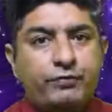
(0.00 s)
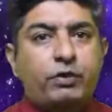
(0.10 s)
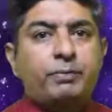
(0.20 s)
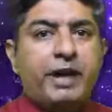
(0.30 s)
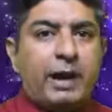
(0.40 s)

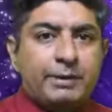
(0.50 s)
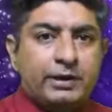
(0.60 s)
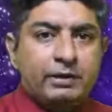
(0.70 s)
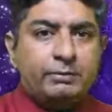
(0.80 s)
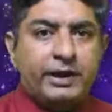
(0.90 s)
from
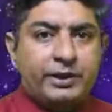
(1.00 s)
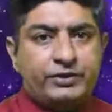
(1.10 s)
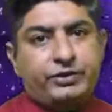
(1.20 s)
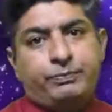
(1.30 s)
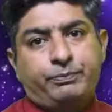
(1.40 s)
chemical
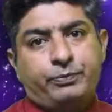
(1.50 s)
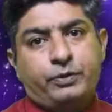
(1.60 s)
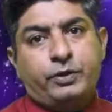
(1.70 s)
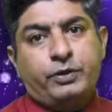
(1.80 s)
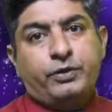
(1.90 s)
based
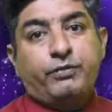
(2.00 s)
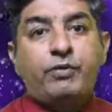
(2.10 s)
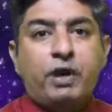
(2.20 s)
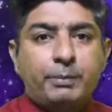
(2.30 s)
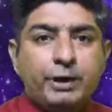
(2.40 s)

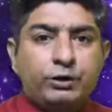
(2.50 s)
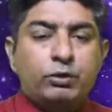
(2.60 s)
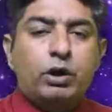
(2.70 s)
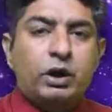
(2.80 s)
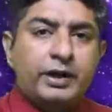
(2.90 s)
farming
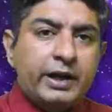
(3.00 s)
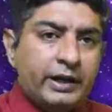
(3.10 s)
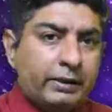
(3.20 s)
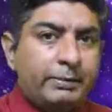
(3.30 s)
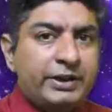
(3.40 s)
to
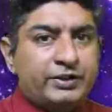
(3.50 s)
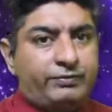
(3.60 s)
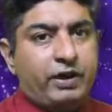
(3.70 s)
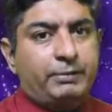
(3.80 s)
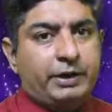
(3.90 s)
organic based
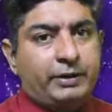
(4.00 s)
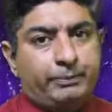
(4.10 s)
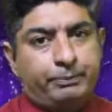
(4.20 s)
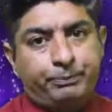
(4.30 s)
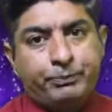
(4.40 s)
farming,